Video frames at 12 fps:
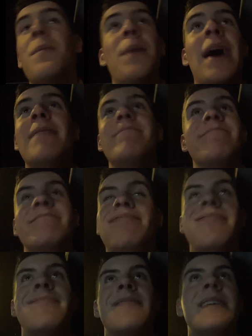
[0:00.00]
but
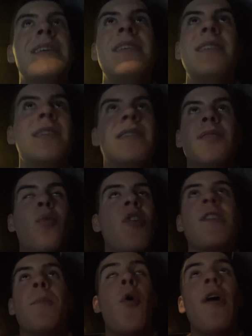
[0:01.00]
what's
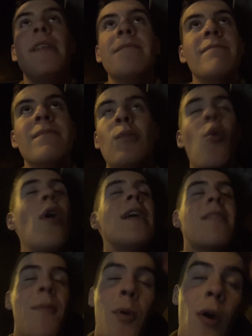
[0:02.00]
the point? What is
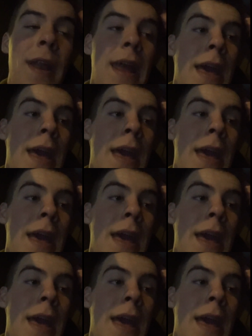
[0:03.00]
the point?